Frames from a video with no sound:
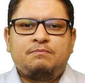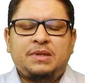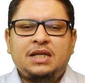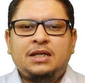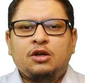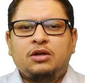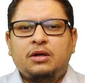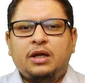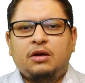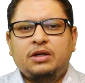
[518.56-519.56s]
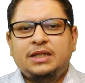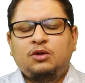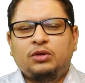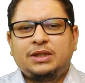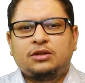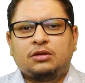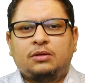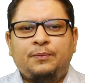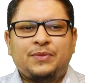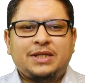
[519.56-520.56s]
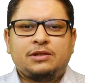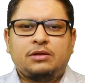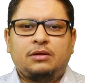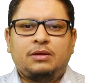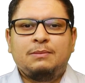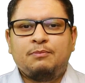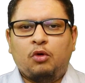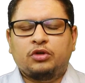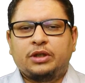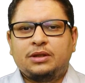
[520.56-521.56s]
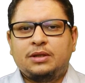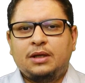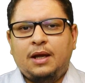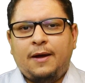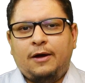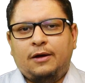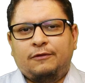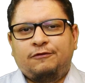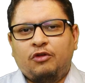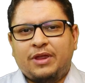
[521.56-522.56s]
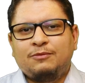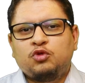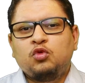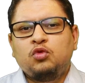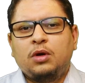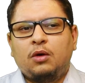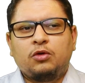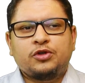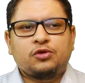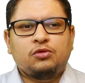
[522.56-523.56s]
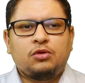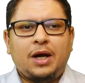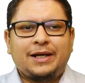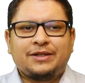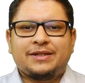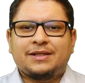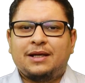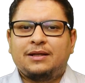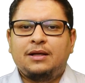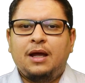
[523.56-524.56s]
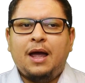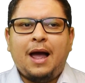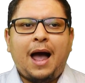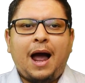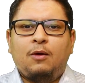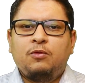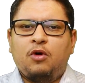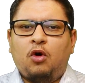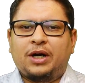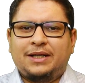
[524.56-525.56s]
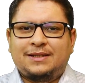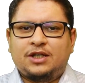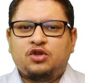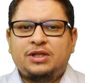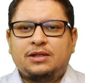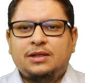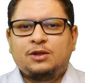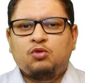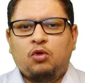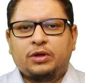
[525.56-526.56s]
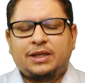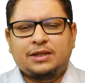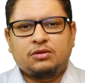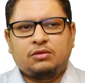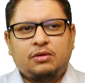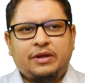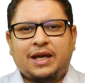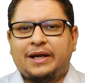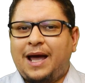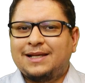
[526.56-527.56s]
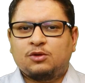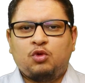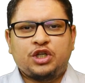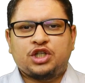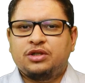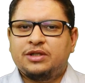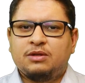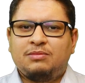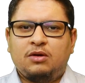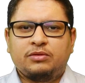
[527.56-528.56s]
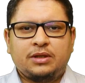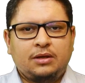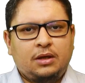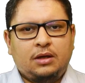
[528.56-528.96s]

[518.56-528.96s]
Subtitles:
being a lead auditor is important for them to also understand how the organization is working. So they can ask questions about